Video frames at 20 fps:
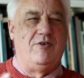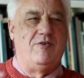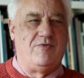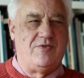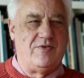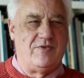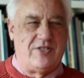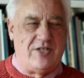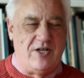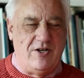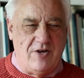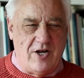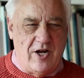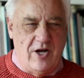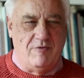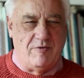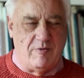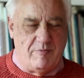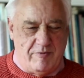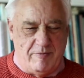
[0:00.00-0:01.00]
so
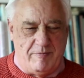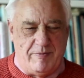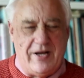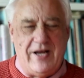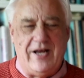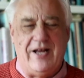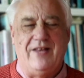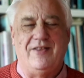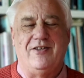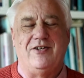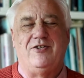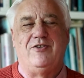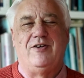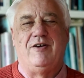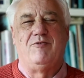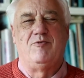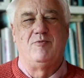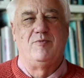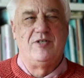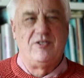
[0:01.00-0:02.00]
over prepared that you
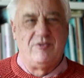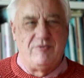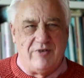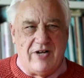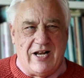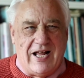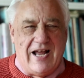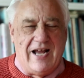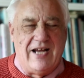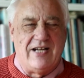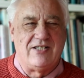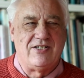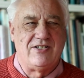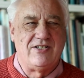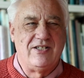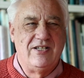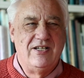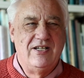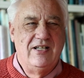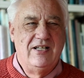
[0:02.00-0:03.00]
have to almost
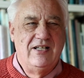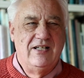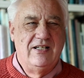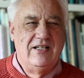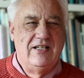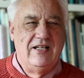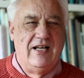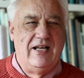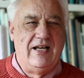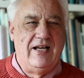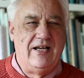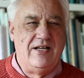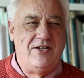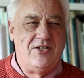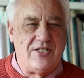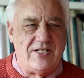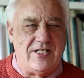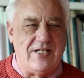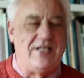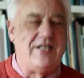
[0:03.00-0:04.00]
relax and
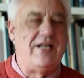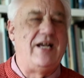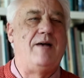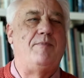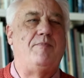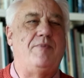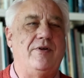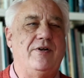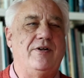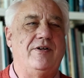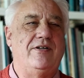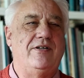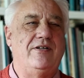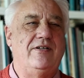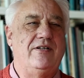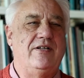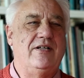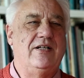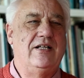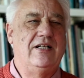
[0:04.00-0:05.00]
just let it happen.
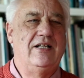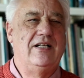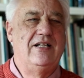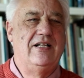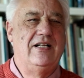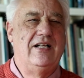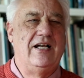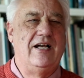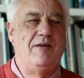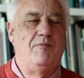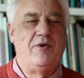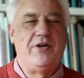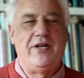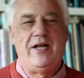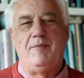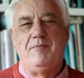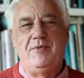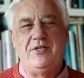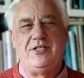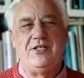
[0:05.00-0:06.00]
And what
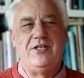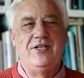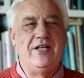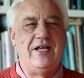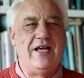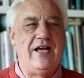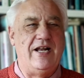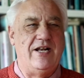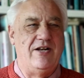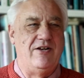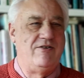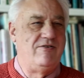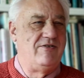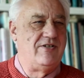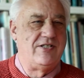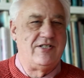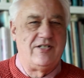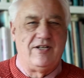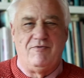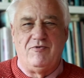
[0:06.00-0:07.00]
happens in the end, you
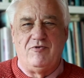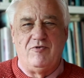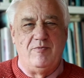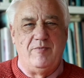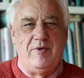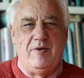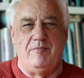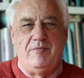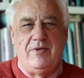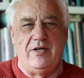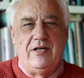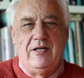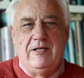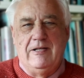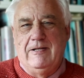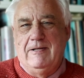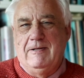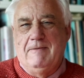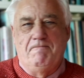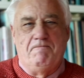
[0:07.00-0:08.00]
just have to remember
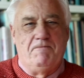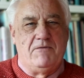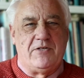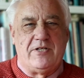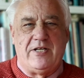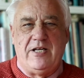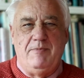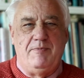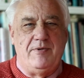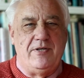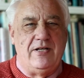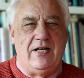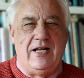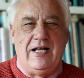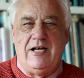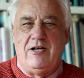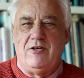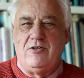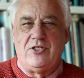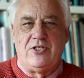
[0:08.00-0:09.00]
to keep it
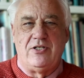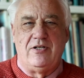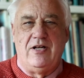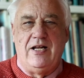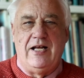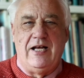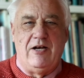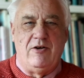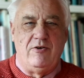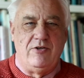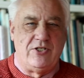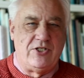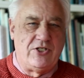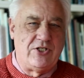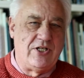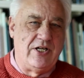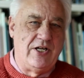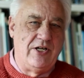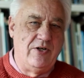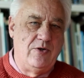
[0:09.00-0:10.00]
loud,
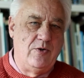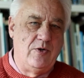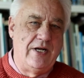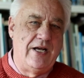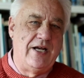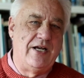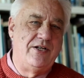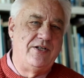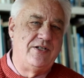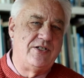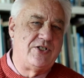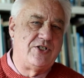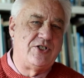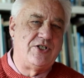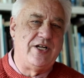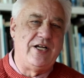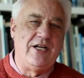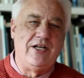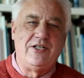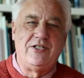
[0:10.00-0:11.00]
slow and
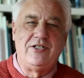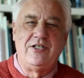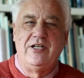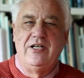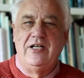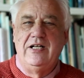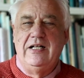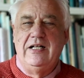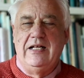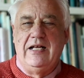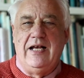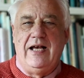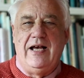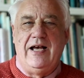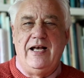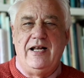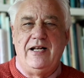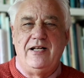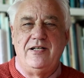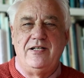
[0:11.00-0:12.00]
distinct,
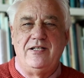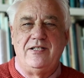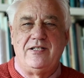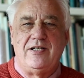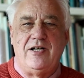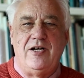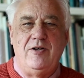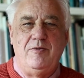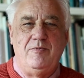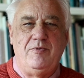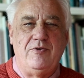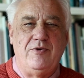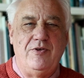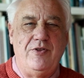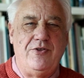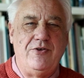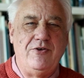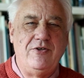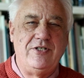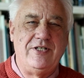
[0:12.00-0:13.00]
and hope your
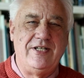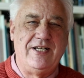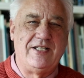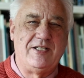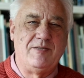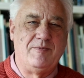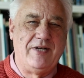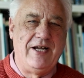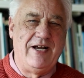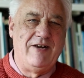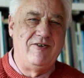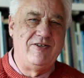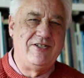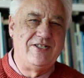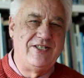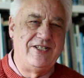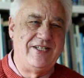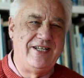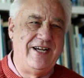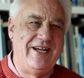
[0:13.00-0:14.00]
enthusiasm carries
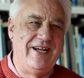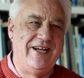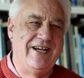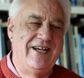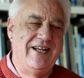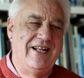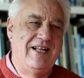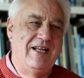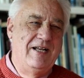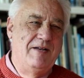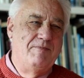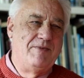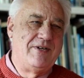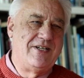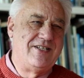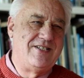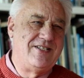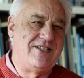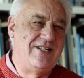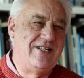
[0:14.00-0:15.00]
the day.
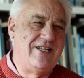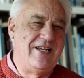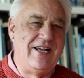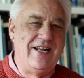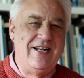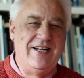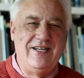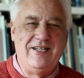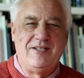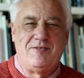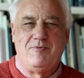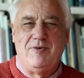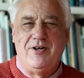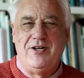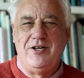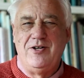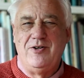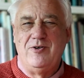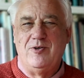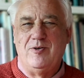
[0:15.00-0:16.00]
Because in the end, it's one
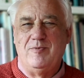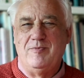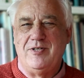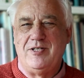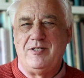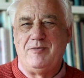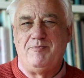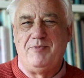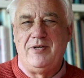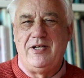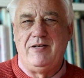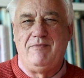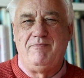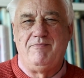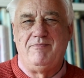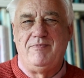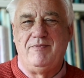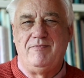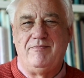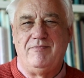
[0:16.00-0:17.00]
enormous big
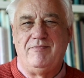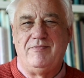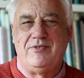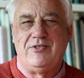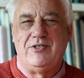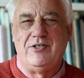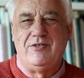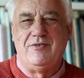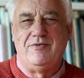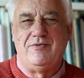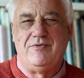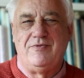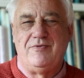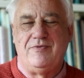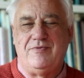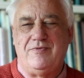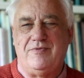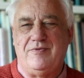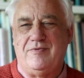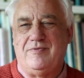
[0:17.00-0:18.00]
sort of
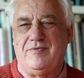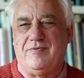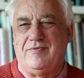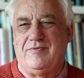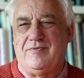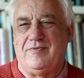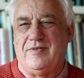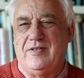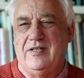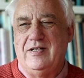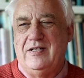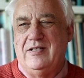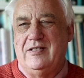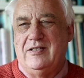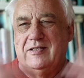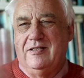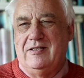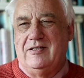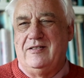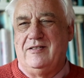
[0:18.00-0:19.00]

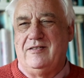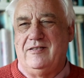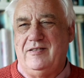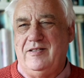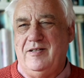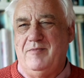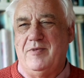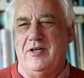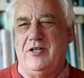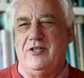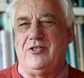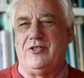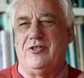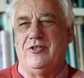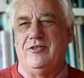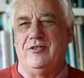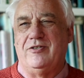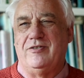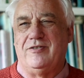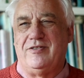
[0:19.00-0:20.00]

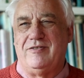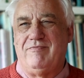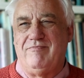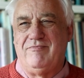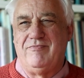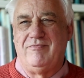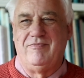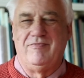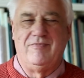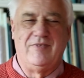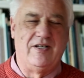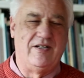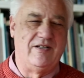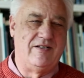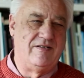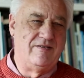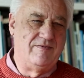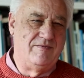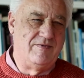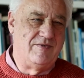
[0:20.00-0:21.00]
emotional
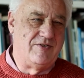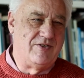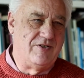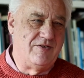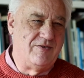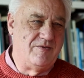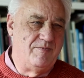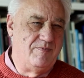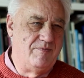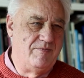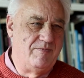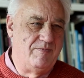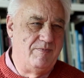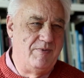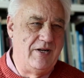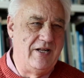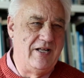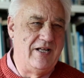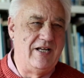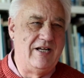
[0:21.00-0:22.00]
sort of
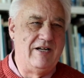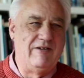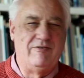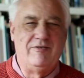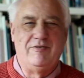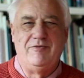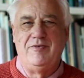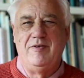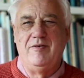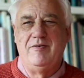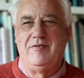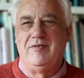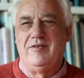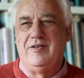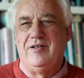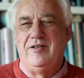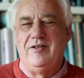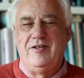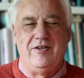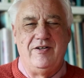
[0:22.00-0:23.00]
blur of
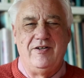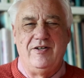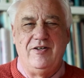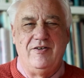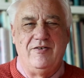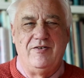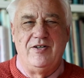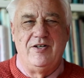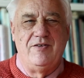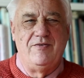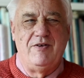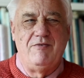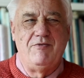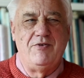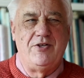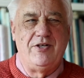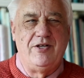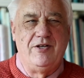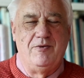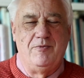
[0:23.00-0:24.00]

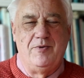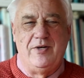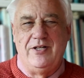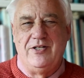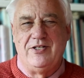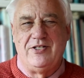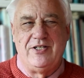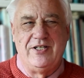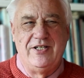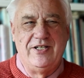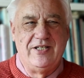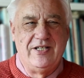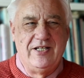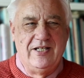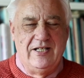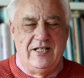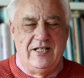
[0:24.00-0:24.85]
everything at once. And